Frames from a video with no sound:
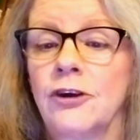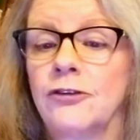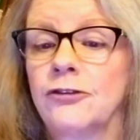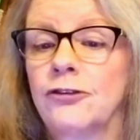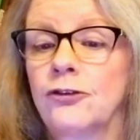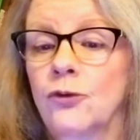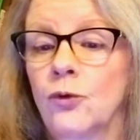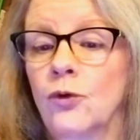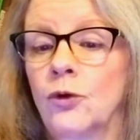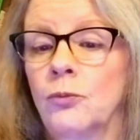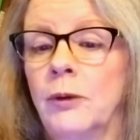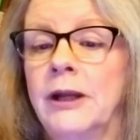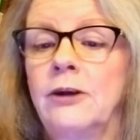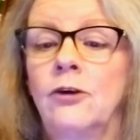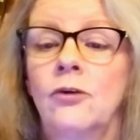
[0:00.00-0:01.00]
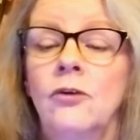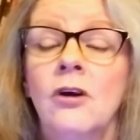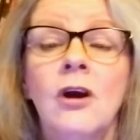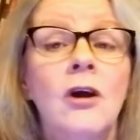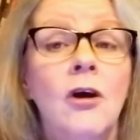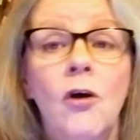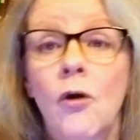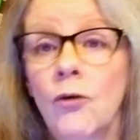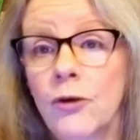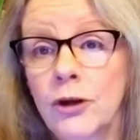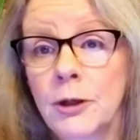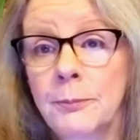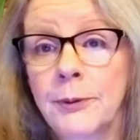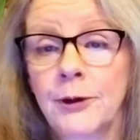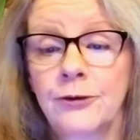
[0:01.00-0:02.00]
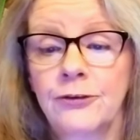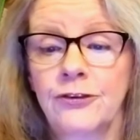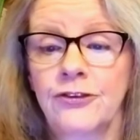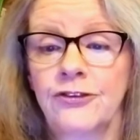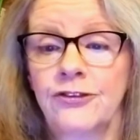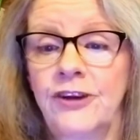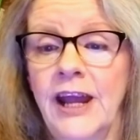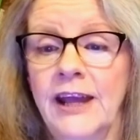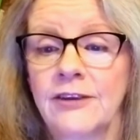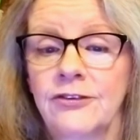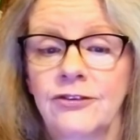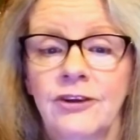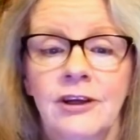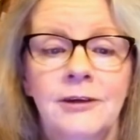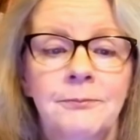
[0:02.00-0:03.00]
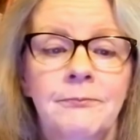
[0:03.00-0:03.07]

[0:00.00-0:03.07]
a store window or on a person's desk,